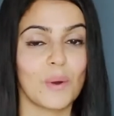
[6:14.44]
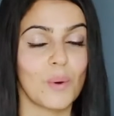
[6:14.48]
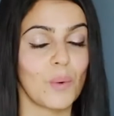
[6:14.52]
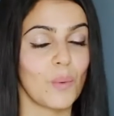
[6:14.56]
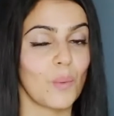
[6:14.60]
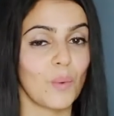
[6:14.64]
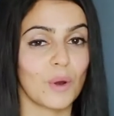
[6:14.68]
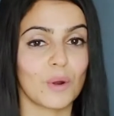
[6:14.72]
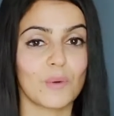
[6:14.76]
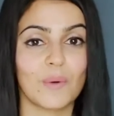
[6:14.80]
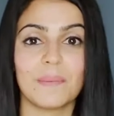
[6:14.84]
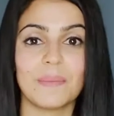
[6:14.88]

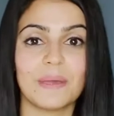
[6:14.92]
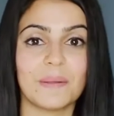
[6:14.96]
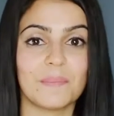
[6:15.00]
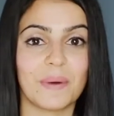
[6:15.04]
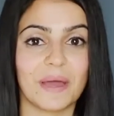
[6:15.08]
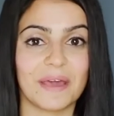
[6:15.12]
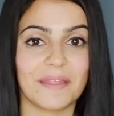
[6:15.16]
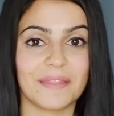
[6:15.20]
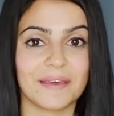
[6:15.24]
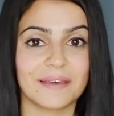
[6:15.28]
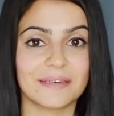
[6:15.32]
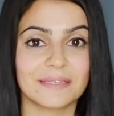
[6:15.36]
What do I mean
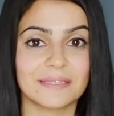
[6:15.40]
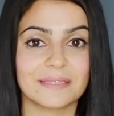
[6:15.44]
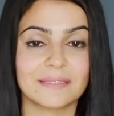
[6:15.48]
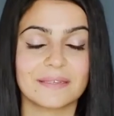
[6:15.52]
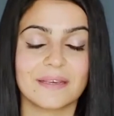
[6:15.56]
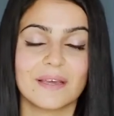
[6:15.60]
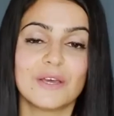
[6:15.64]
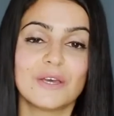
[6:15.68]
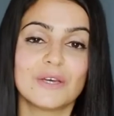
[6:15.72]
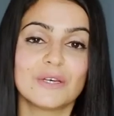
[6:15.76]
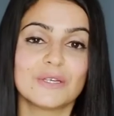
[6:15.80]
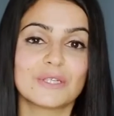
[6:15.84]
by
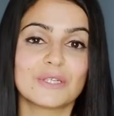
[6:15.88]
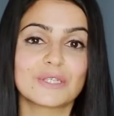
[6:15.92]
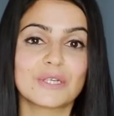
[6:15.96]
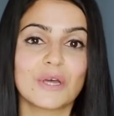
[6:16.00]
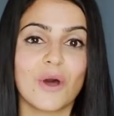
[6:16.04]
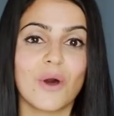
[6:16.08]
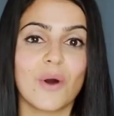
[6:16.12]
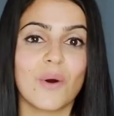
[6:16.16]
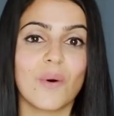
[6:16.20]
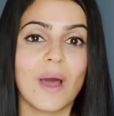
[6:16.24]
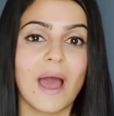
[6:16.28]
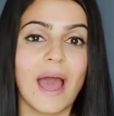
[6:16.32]
this?
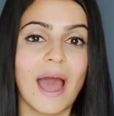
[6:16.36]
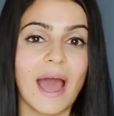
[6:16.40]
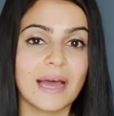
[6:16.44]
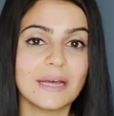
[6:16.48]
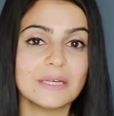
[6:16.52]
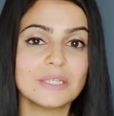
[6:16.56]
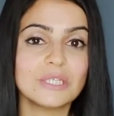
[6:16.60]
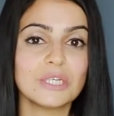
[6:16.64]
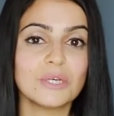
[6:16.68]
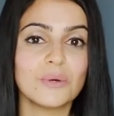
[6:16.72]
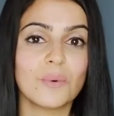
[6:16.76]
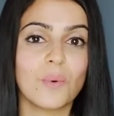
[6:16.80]
So
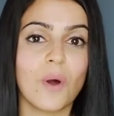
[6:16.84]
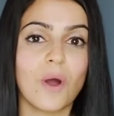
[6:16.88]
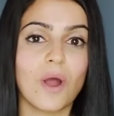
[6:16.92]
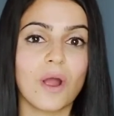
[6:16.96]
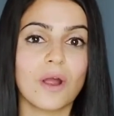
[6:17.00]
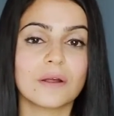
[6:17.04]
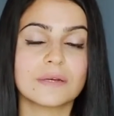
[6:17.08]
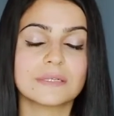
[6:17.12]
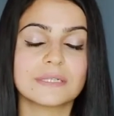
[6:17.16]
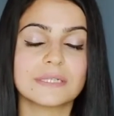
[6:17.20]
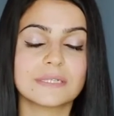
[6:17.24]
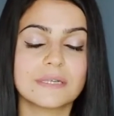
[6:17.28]
as you
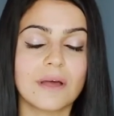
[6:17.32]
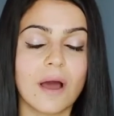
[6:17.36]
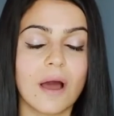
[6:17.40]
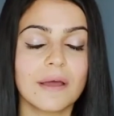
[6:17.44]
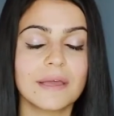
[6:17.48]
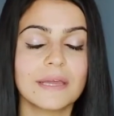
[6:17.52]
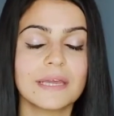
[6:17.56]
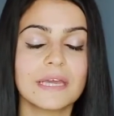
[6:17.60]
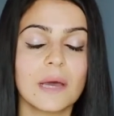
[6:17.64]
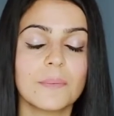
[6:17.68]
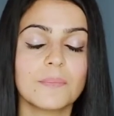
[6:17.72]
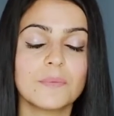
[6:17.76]
are
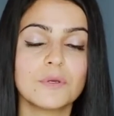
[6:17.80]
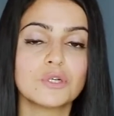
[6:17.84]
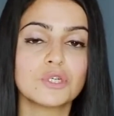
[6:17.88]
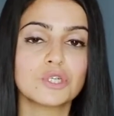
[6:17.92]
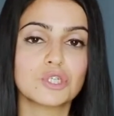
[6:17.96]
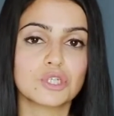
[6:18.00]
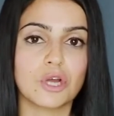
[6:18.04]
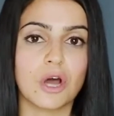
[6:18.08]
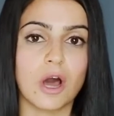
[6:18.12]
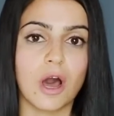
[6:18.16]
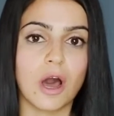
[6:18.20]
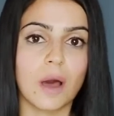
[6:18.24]
stocking up your
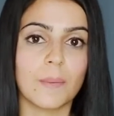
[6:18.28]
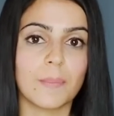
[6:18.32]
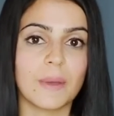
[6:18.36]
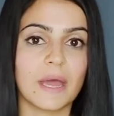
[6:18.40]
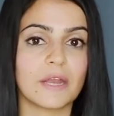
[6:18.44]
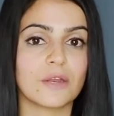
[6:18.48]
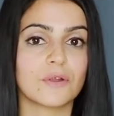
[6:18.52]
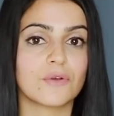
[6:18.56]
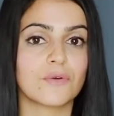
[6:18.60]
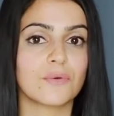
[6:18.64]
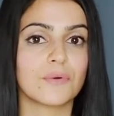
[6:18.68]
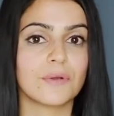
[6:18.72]
shop
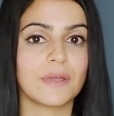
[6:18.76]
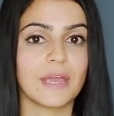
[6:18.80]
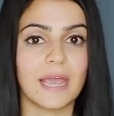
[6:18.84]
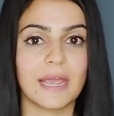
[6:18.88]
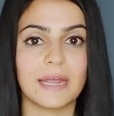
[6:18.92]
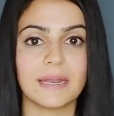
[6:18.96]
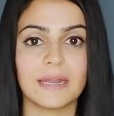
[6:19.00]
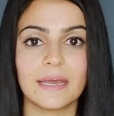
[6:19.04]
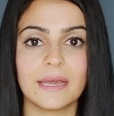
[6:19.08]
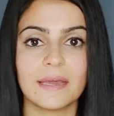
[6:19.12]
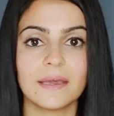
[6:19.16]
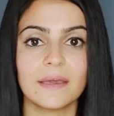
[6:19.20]
and
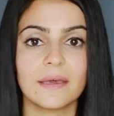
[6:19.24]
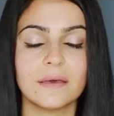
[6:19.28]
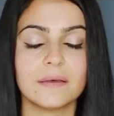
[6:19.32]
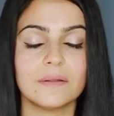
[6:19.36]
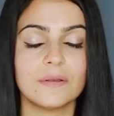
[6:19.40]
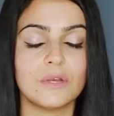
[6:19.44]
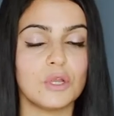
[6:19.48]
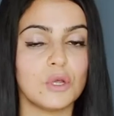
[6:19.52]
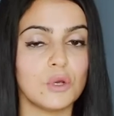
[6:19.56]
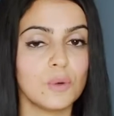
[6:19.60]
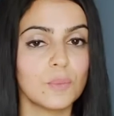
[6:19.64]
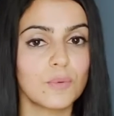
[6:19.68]
creating
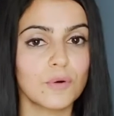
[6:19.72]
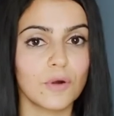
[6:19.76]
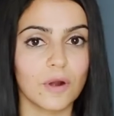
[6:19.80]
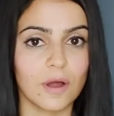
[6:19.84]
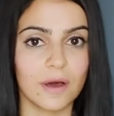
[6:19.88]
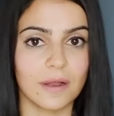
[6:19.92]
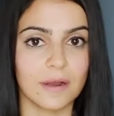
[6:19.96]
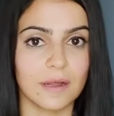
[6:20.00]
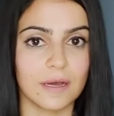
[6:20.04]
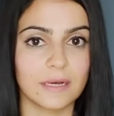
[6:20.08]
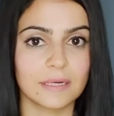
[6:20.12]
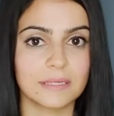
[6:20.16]
new
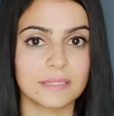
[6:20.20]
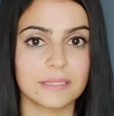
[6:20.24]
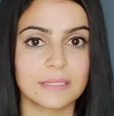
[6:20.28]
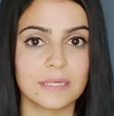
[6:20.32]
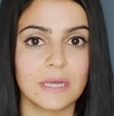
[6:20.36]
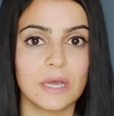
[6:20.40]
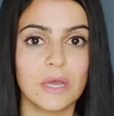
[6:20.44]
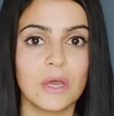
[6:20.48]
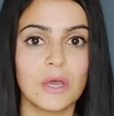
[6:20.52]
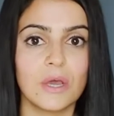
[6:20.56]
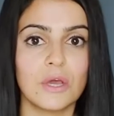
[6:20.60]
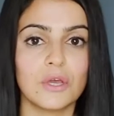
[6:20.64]
products,